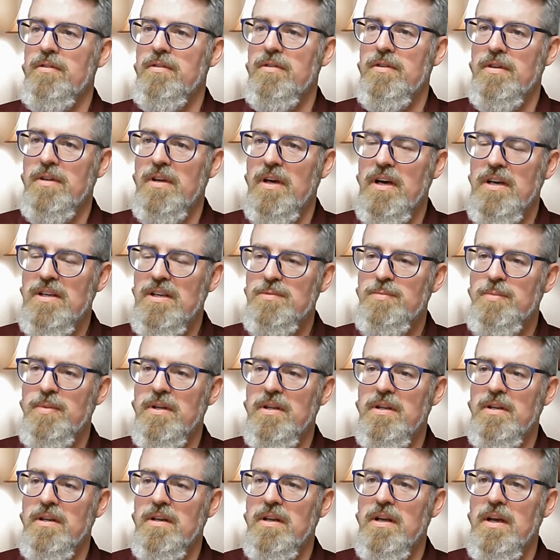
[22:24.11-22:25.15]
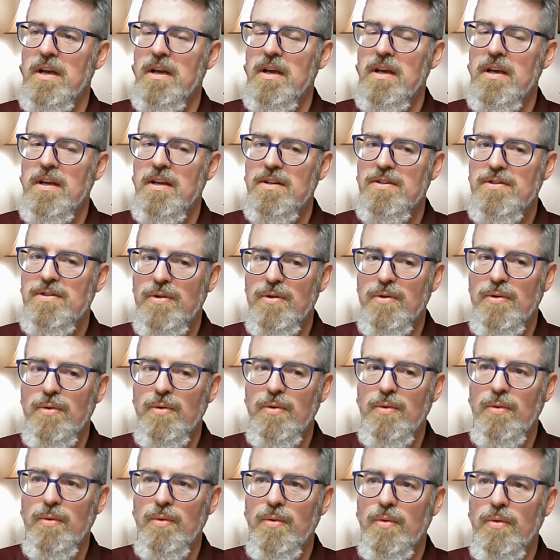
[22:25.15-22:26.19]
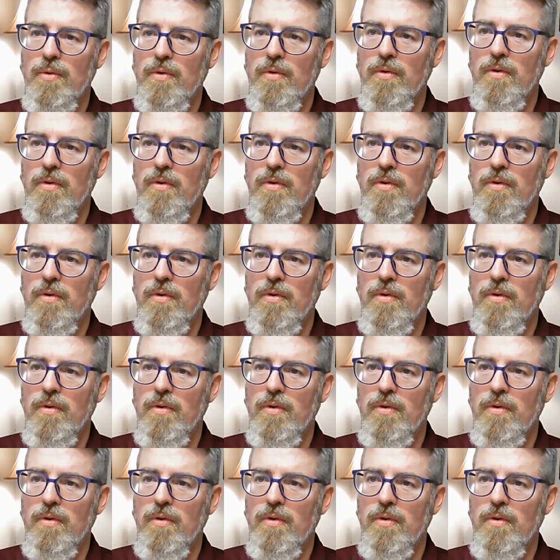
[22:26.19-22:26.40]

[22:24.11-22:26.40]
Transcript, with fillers: the husband to